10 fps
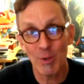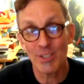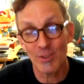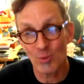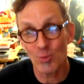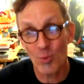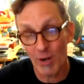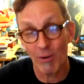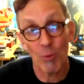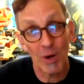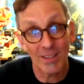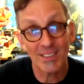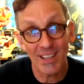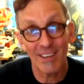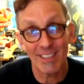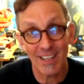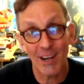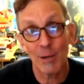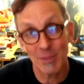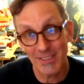which is where it was, Live at
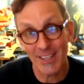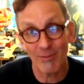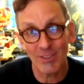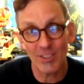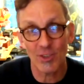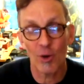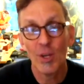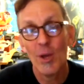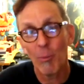Cobb's in San Francisco.